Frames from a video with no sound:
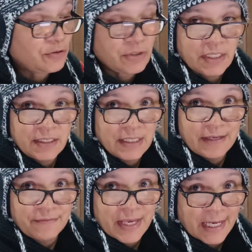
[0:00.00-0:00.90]
You can
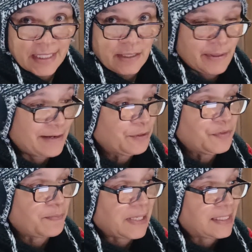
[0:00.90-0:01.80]
live anywhere
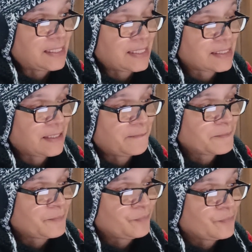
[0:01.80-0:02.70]
on the planet
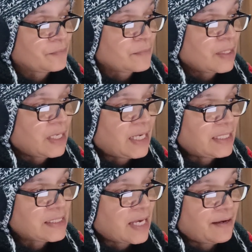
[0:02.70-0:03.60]

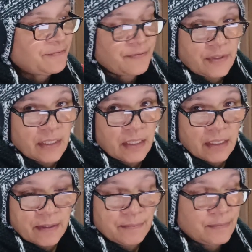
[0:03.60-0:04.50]
and have
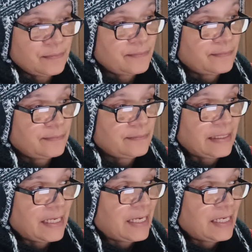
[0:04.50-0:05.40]

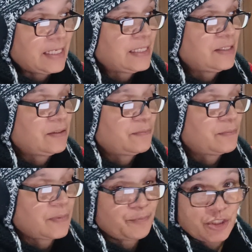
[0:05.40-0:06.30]
a
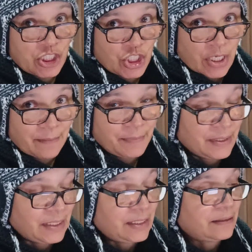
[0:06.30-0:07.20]
British
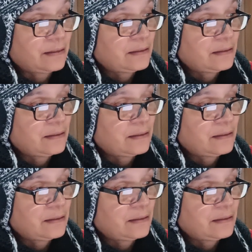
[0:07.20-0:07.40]
company.